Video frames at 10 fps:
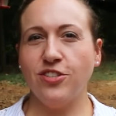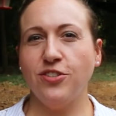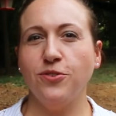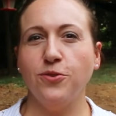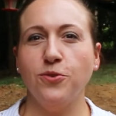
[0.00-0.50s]

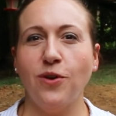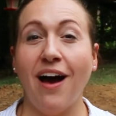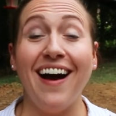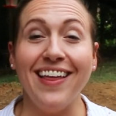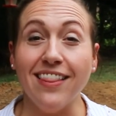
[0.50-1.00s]
to
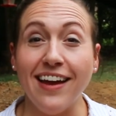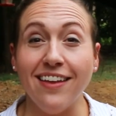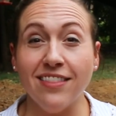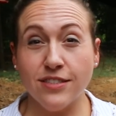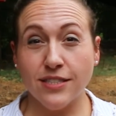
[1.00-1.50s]

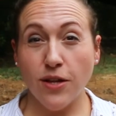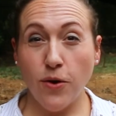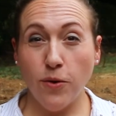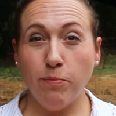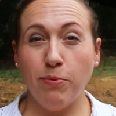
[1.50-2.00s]
highlight the
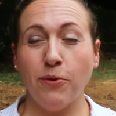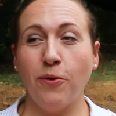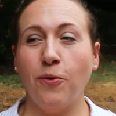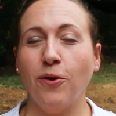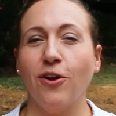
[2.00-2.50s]
slope
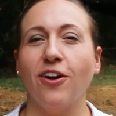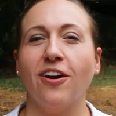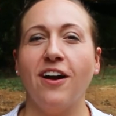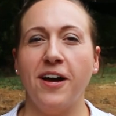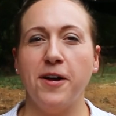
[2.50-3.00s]

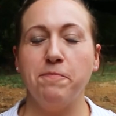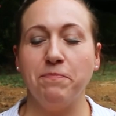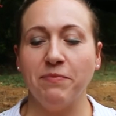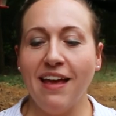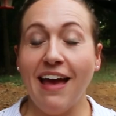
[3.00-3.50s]
or
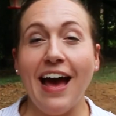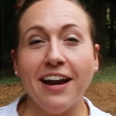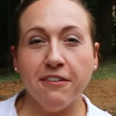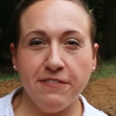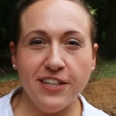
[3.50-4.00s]
um,
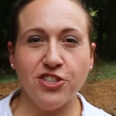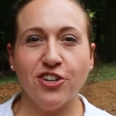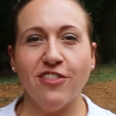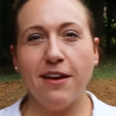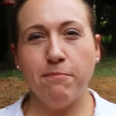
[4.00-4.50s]
add a
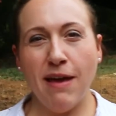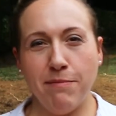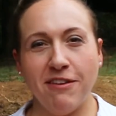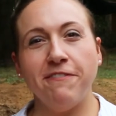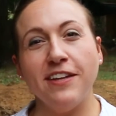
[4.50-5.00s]
feature that
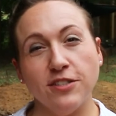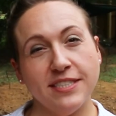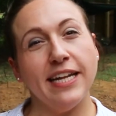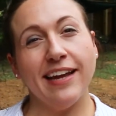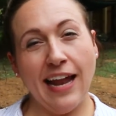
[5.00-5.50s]
maybe
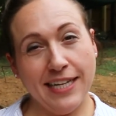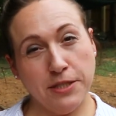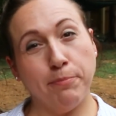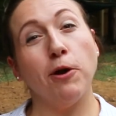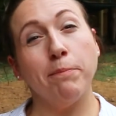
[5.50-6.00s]
feels like it
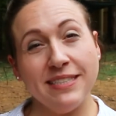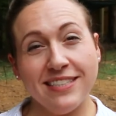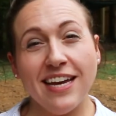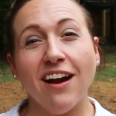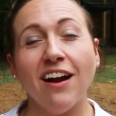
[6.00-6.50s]
has a purpose
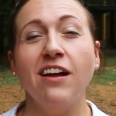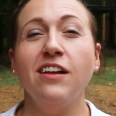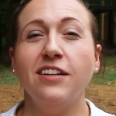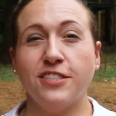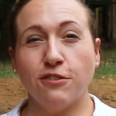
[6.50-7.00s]
there.
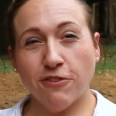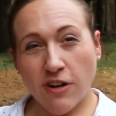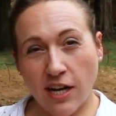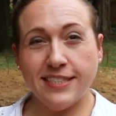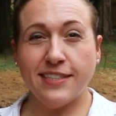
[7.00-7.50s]
So
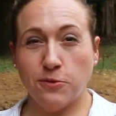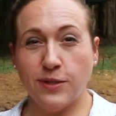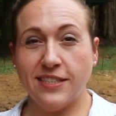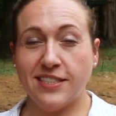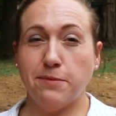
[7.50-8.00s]
for us, it
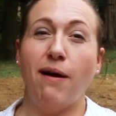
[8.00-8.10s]
was the